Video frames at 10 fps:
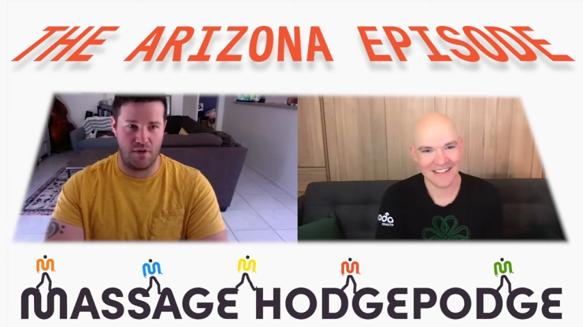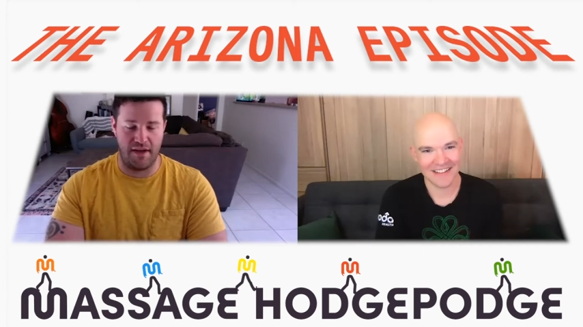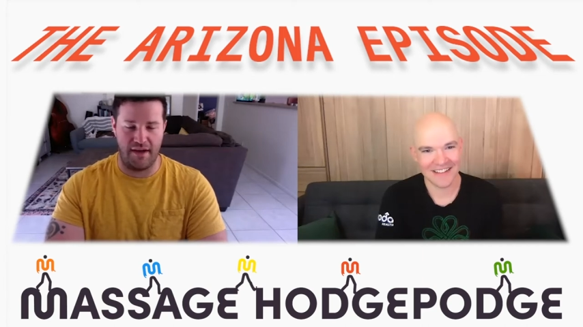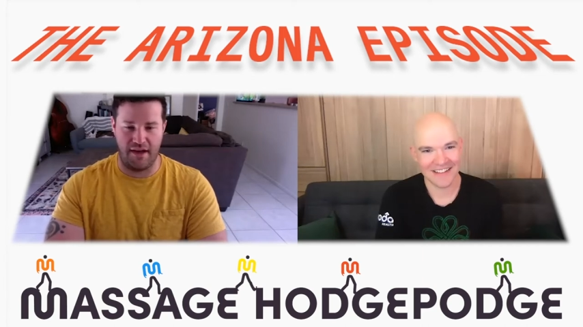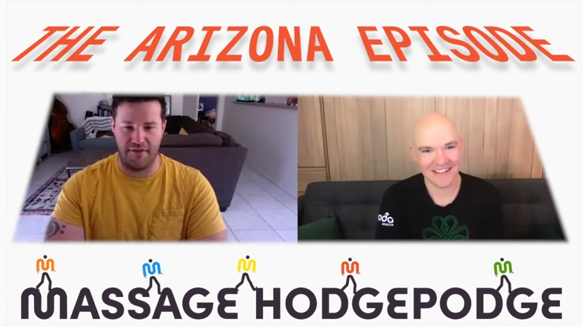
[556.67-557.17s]

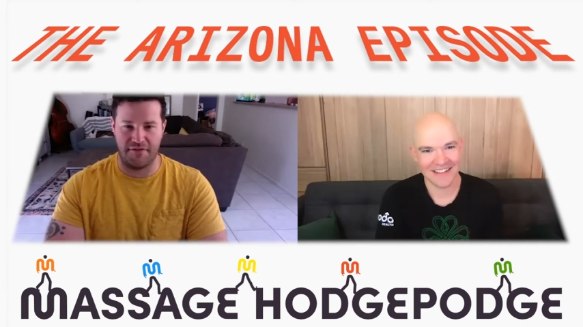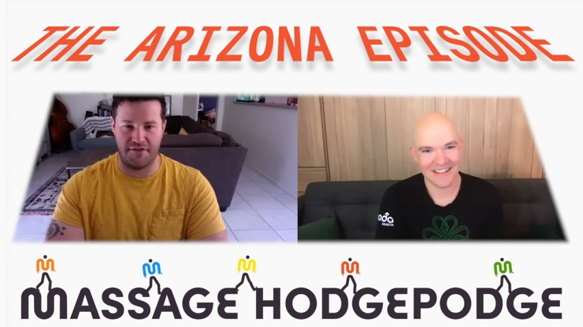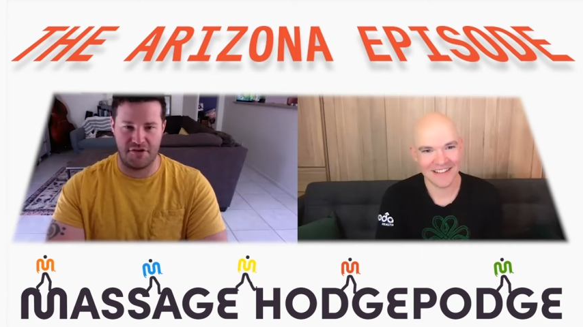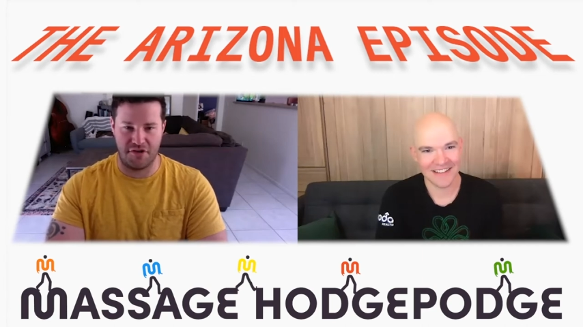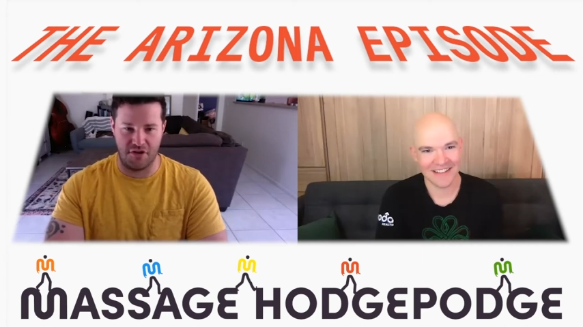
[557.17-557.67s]
Speaker 1: have to
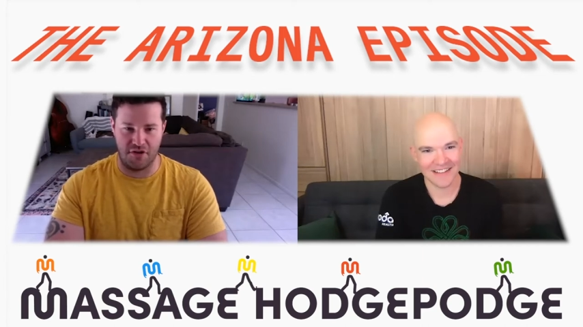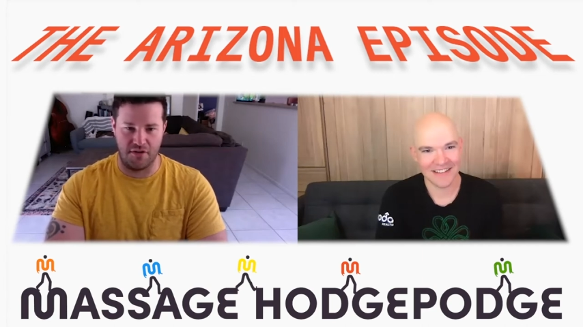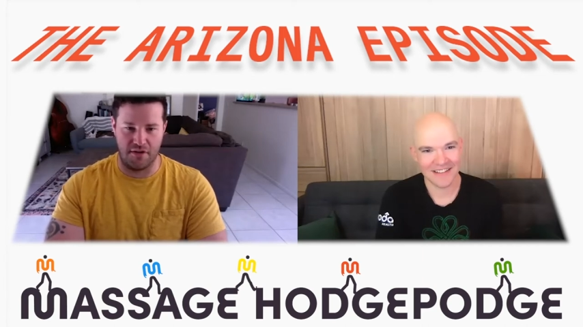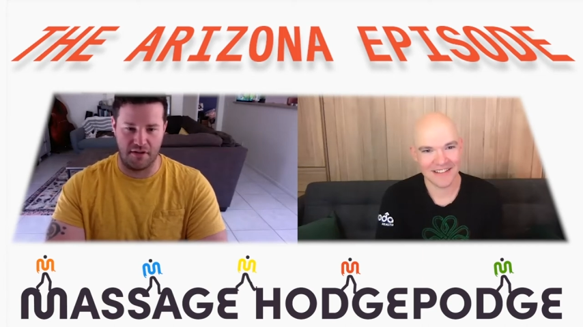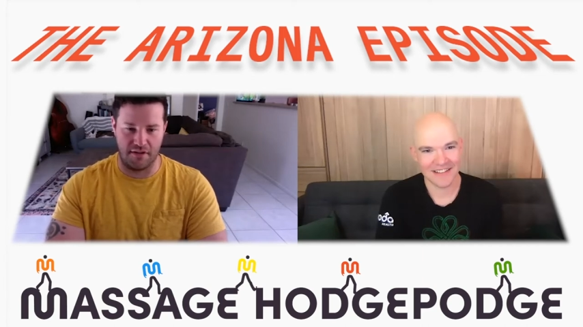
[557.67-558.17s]
show
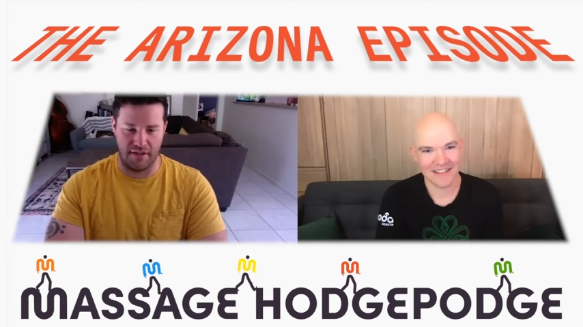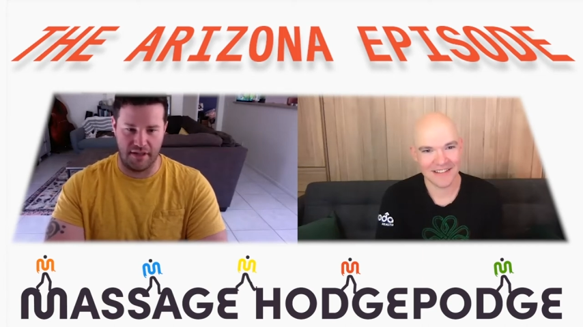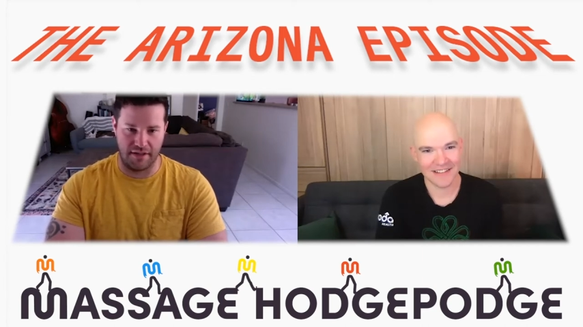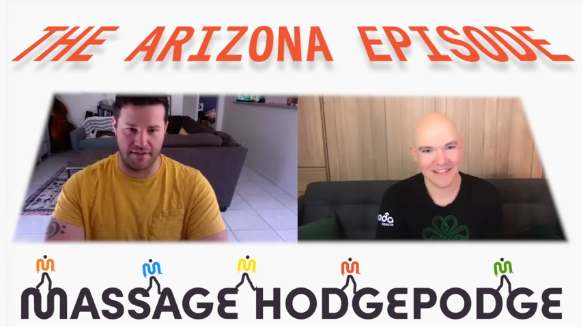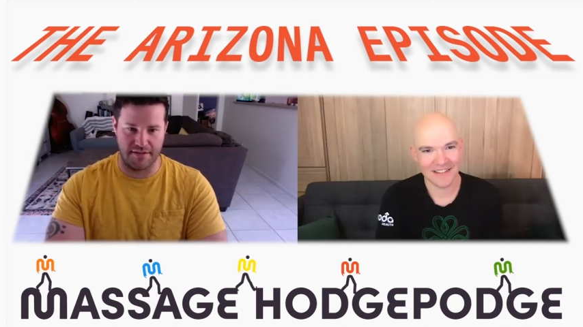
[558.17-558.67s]
our
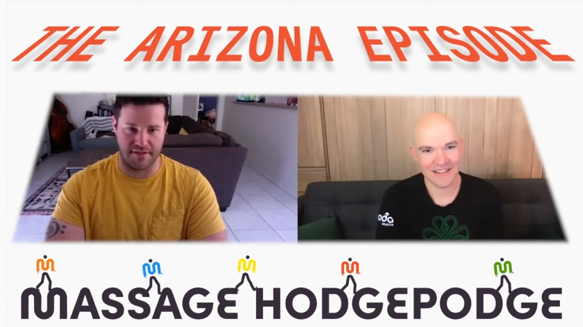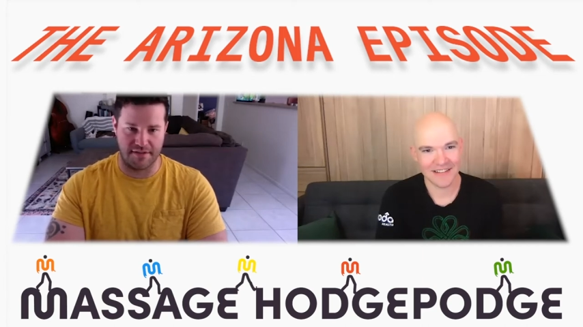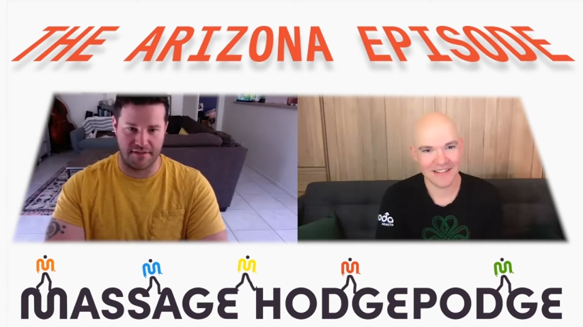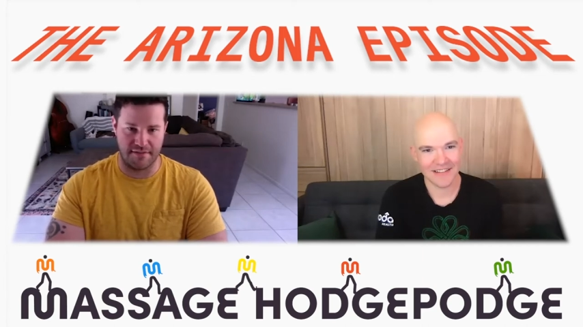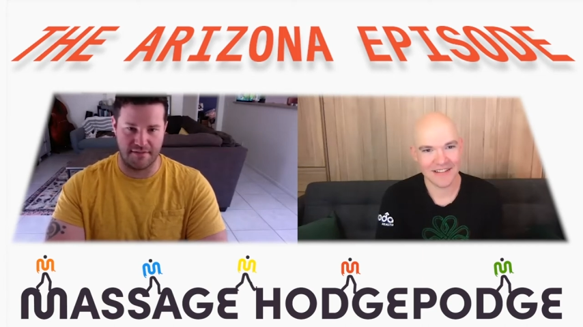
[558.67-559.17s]

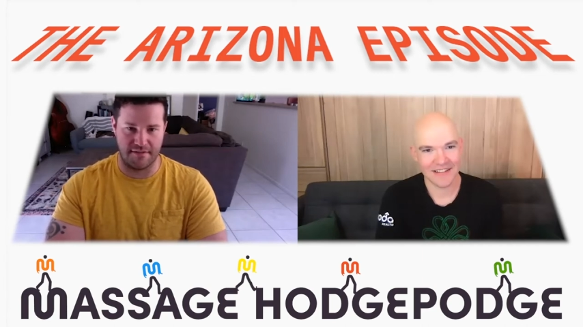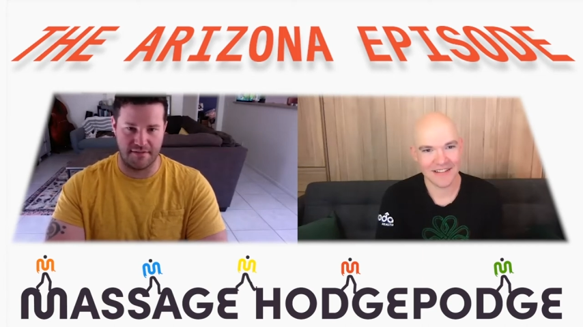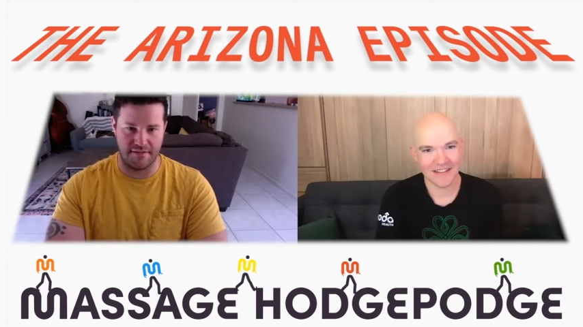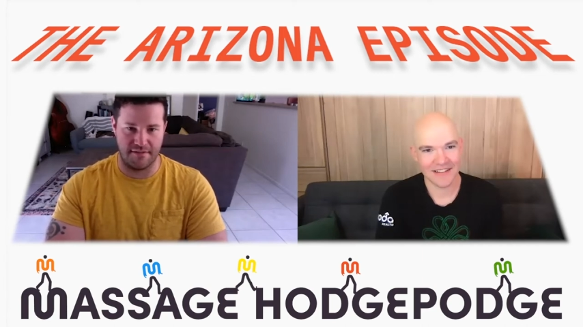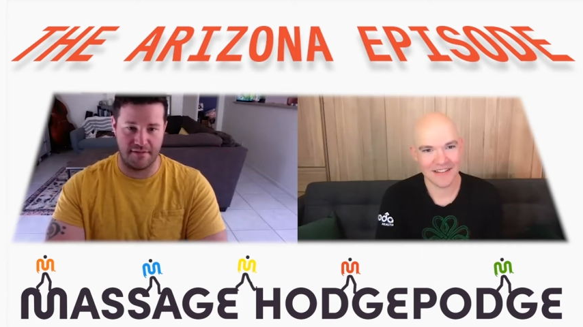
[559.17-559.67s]
clients
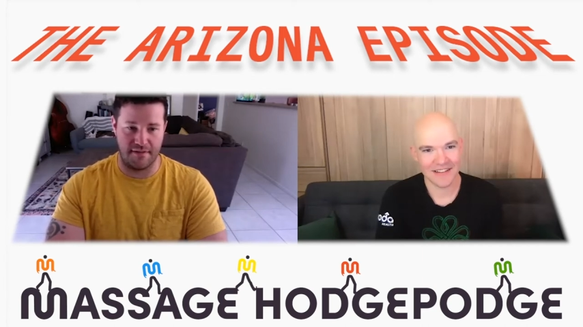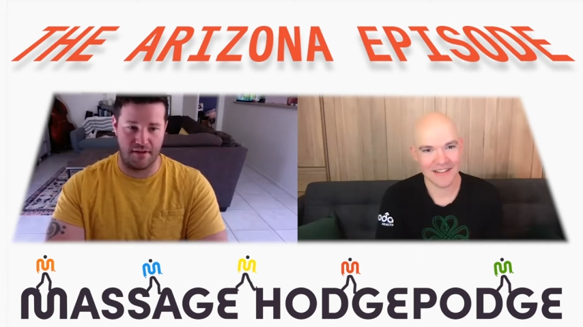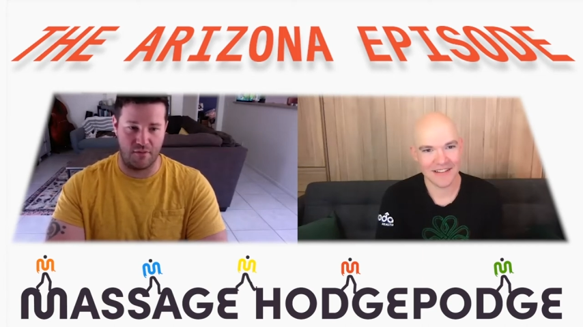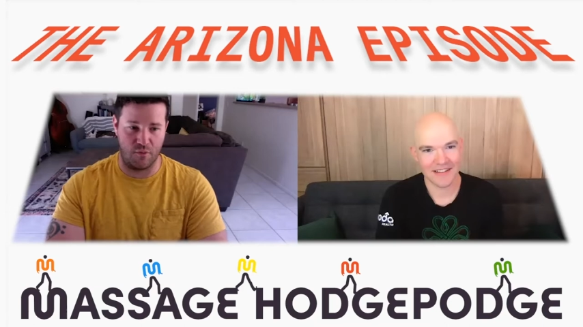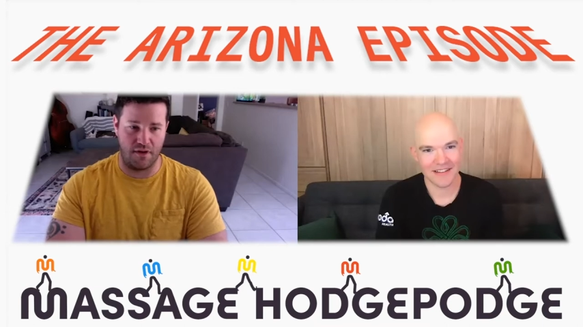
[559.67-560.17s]

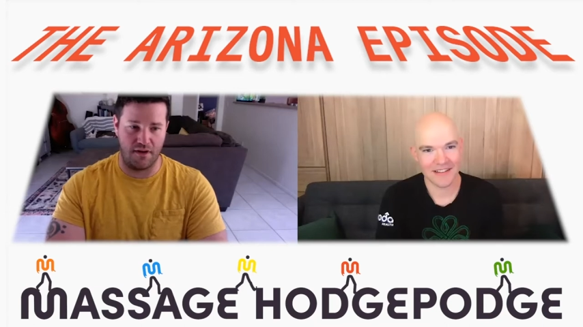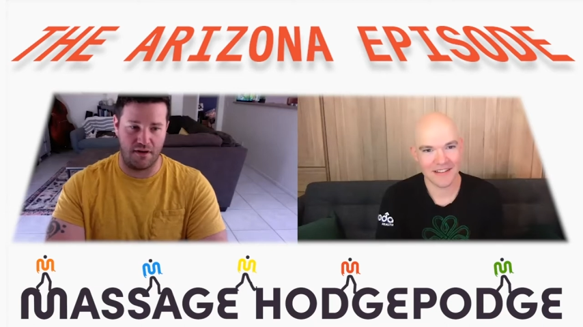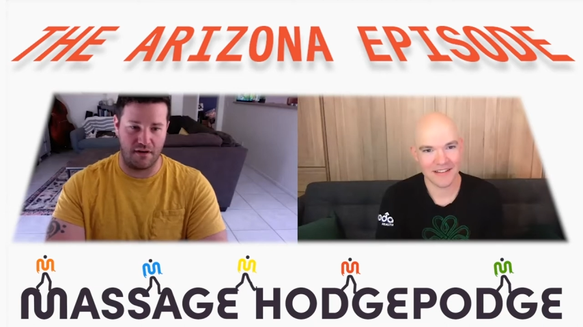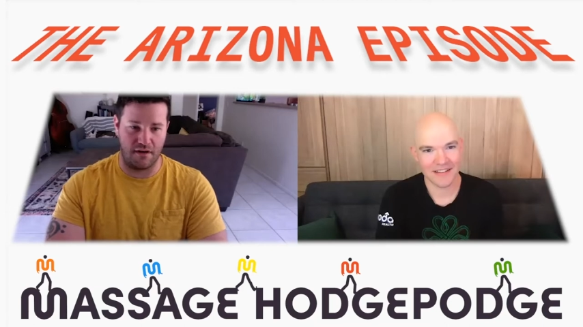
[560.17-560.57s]
that we are